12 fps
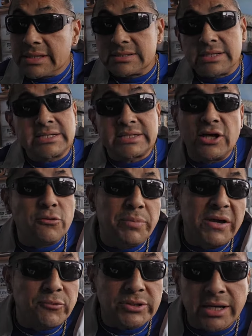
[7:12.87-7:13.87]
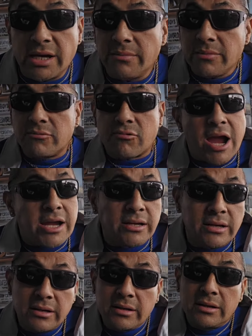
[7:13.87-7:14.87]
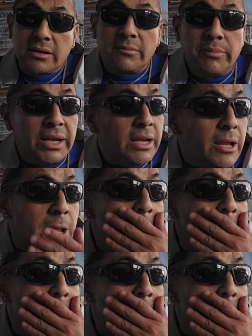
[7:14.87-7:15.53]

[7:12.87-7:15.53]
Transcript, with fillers: They still beef with them, right? But